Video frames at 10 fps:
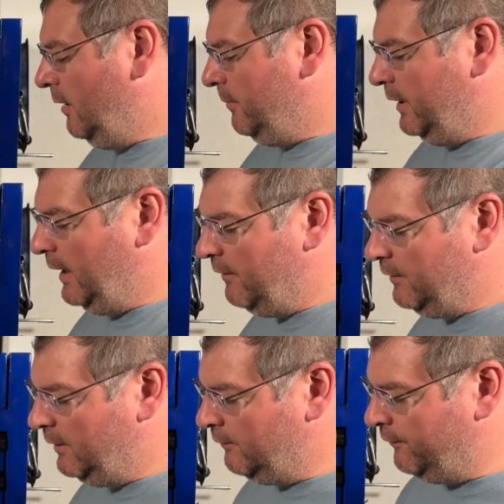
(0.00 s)
But
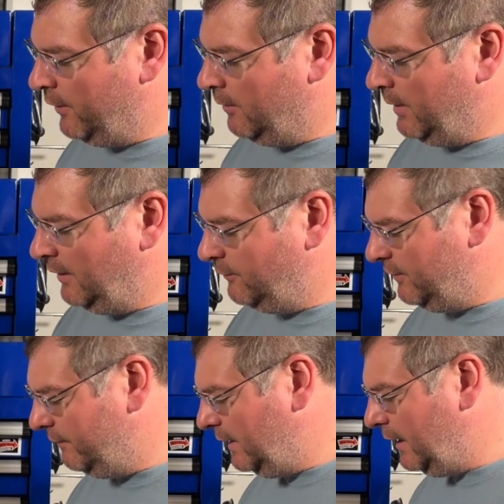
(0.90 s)
everything from a
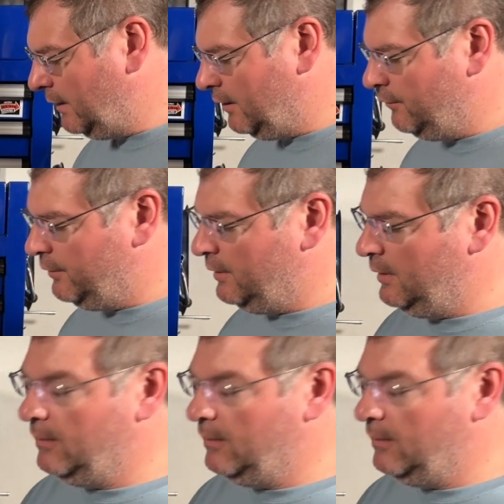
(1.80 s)
7,800